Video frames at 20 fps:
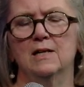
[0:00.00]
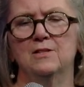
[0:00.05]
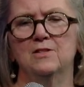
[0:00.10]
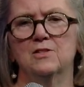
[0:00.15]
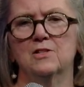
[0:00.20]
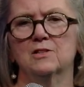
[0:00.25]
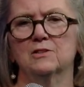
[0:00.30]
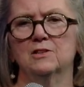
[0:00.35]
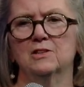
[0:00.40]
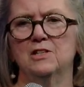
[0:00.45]

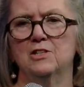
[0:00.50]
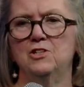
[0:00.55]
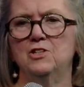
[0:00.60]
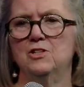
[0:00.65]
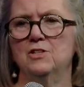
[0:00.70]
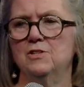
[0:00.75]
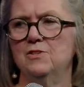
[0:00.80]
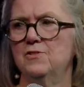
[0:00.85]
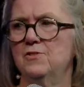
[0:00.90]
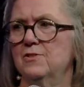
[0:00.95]
it's
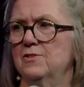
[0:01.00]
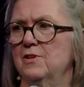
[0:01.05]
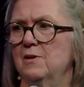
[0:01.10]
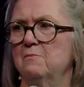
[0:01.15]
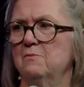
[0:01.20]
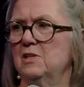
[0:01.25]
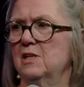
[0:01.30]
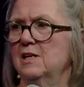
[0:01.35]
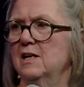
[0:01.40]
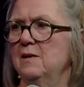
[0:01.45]
delicious
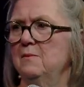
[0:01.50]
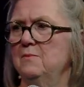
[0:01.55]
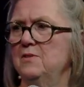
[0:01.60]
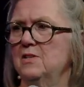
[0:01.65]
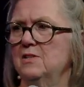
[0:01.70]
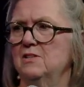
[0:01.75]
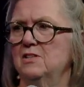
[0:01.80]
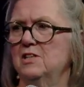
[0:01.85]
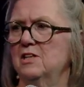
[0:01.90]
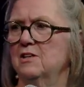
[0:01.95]

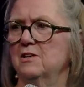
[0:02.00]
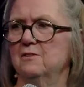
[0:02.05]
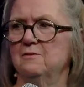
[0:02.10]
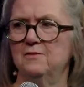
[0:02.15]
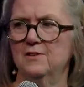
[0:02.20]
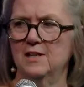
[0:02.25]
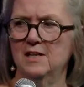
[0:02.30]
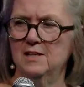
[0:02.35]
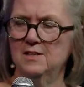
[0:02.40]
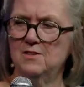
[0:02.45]
sometimes and
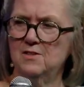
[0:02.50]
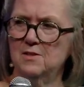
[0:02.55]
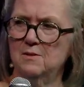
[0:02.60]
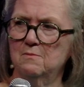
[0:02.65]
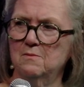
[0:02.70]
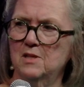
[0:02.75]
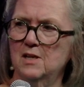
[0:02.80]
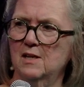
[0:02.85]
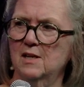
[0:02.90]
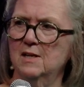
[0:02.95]
terrifying
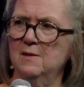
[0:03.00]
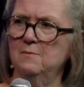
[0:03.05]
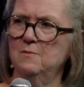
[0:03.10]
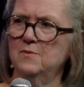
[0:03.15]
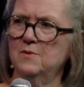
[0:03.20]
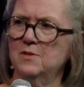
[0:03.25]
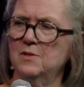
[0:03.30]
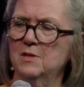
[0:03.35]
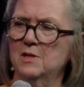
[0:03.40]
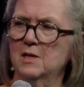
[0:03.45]

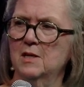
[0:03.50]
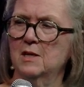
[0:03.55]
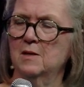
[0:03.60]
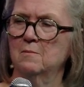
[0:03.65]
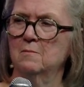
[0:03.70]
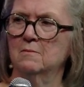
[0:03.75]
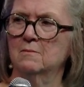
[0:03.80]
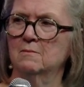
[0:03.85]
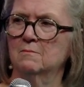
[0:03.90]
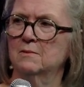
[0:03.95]
sometimes,
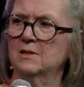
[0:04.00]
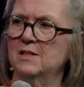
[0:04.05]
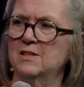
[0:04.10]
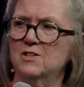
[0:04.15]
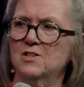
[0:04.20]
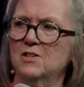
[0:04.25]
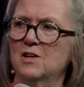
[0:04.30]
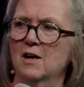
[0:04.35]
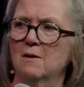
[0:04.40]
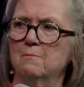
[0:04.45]
but
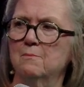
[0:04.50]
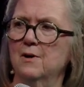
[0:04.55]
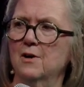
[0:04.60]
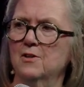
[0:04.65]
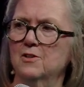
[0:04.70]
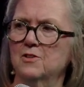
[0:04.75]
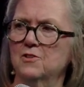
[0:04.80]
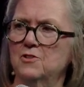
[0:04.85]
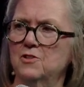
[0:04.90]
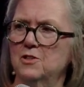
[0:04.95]
it's not
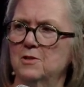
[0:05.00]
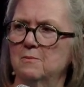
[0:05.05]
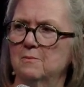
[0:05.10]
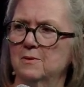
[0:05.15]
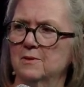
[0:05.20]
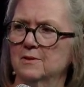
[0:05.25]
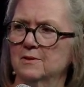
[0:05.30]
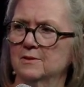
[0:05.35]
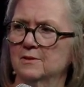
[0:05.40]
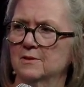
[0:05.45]

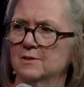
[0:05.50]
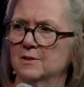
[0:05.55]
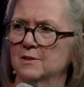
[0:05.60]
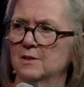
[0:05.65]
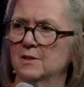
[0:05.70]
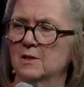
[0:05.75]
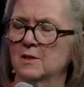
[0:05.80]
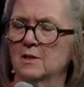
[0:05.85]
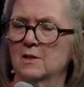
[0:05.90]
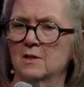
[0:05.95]
partnership.
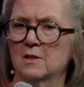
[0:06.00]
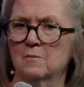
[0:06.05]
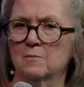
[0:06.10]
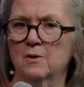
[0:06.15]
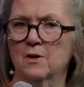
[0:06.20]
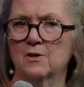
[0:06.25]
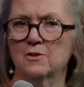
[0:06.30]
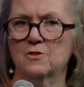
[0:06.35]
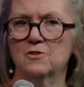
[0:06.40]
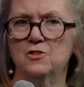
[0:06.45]

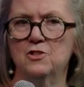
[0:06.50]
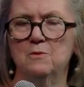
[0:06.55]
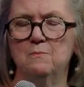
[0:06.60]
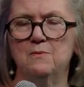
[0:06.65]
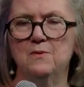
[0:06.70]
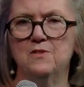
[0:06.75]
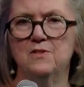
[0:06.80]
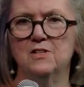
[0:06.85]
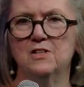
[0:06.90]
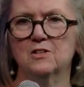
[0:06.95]

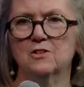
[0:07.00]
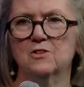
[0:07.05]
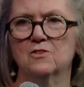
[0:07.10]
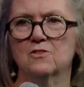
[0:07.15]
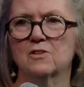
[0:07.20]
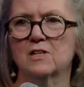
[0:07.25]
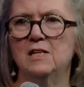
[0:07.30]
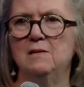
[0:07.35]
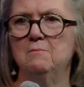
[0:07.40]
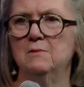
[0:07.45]
Partnership is an
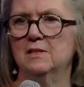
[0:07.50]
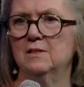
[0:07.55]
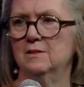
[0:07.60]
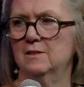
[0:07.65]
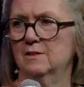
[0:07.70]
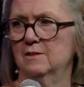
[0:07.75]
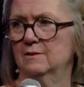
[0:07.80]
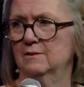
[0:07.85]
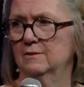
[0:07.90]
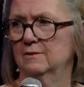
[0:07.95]

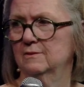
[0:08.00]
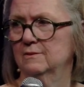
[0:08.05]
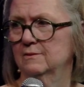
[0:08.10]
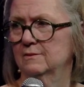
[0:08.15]
agreement.